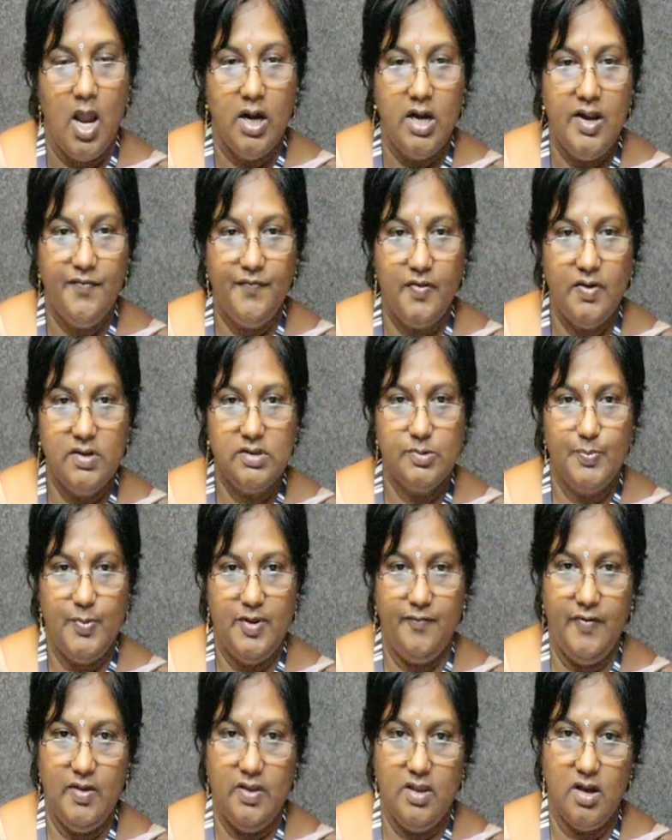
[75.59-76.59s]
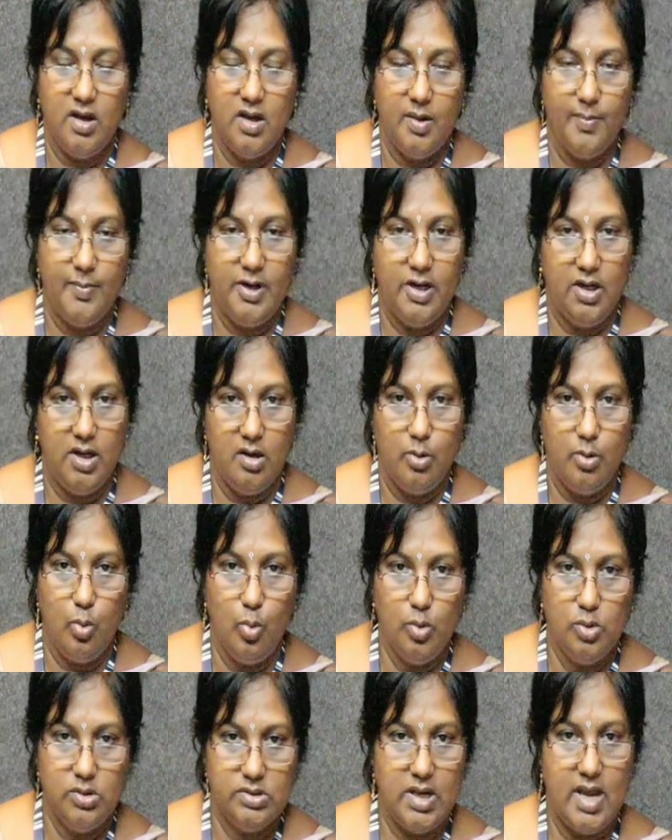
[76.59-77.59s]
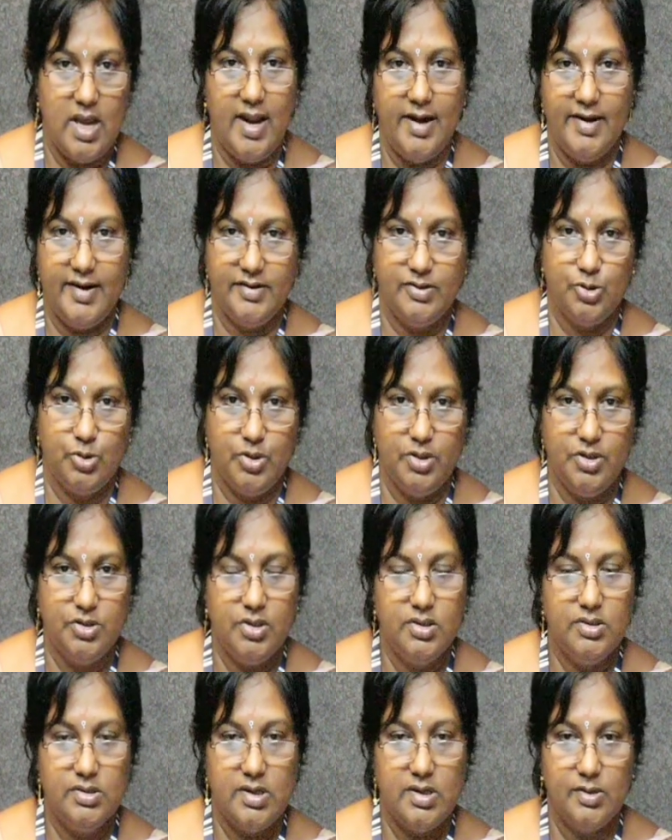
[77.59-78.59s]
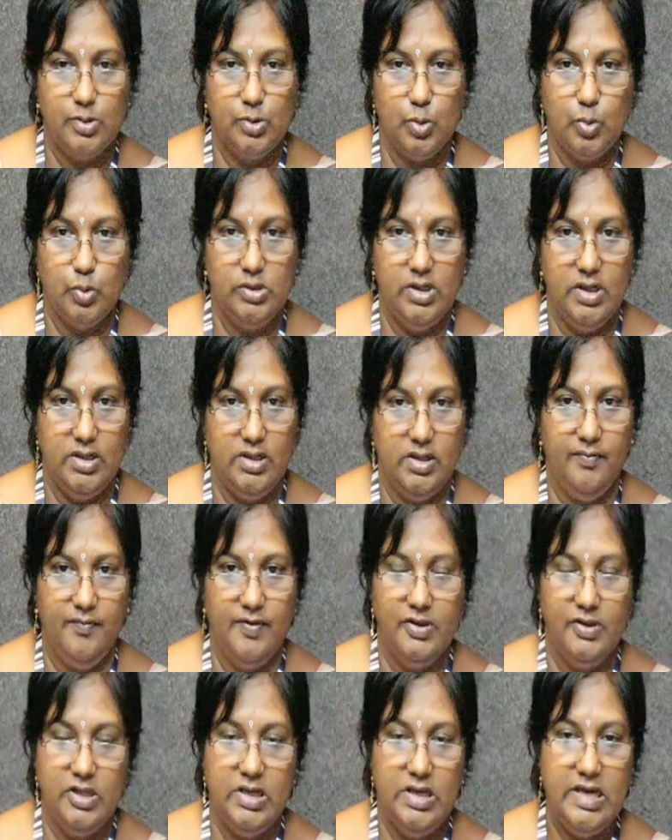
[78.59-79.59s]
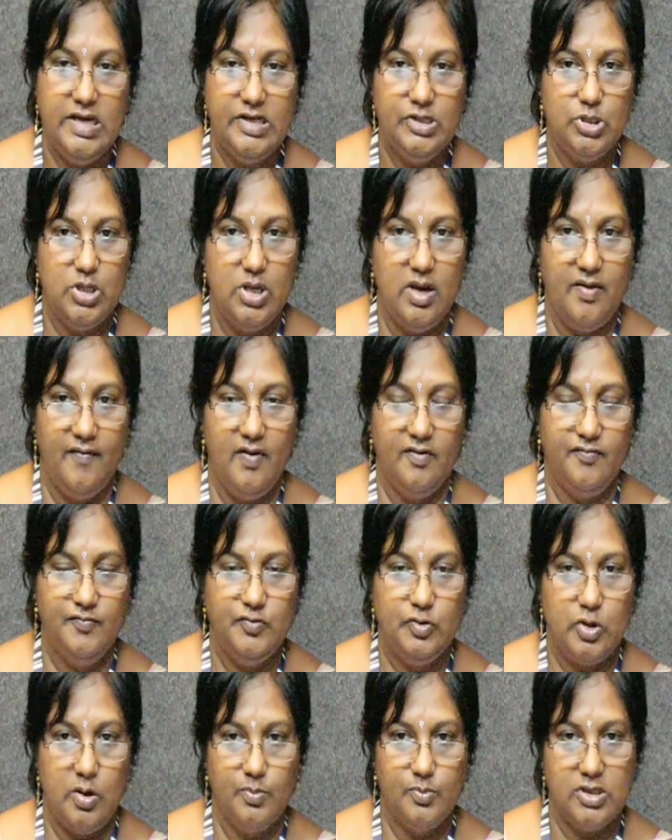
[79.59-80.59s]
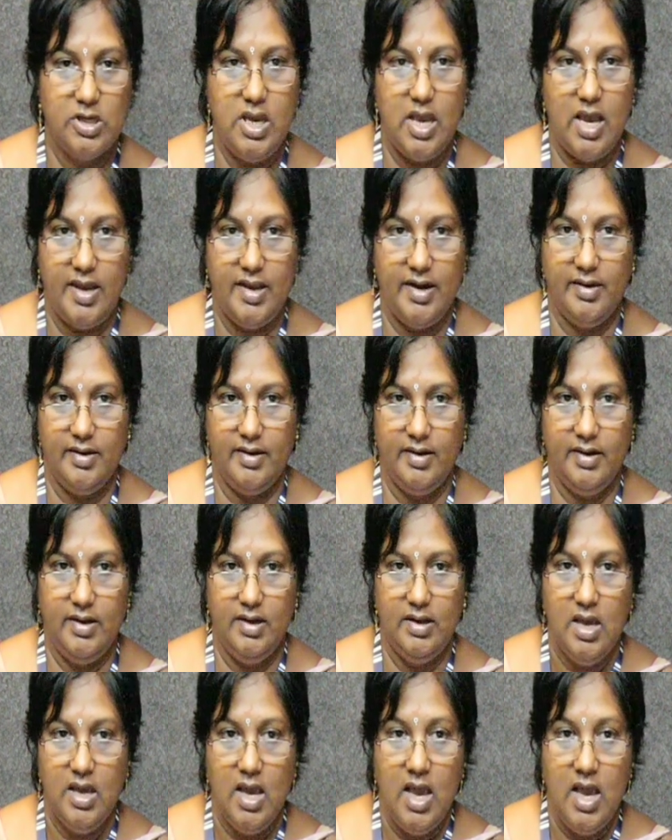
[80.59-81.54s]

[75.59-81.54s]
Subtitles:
Difference between the grammatical rules and restrictions associated with each level of Chomsky hierarchy.